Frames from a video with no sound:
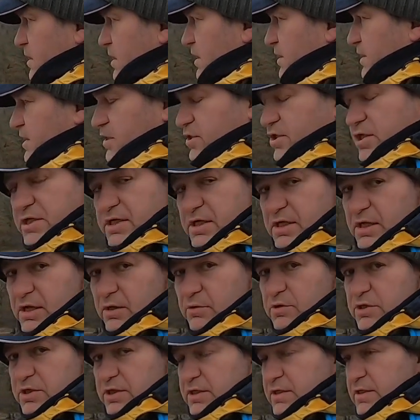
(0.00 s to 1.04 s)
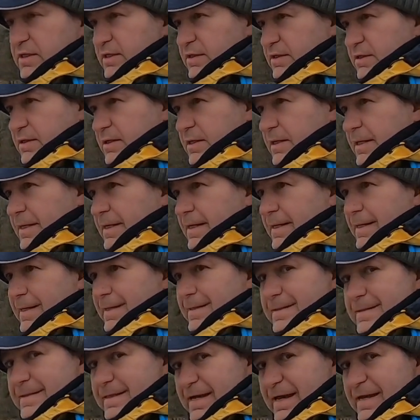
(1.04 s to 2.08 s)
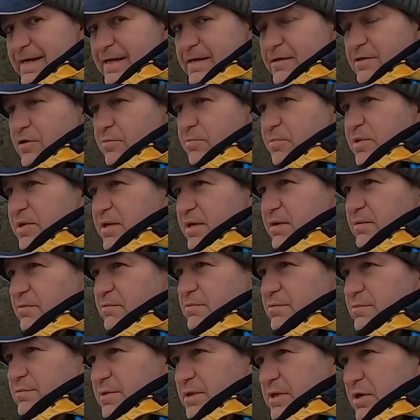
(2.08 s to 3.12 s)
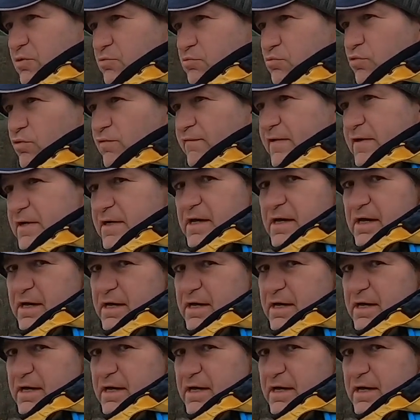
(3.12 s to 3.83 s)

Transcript: It just allows you to tighten up on it without moving. A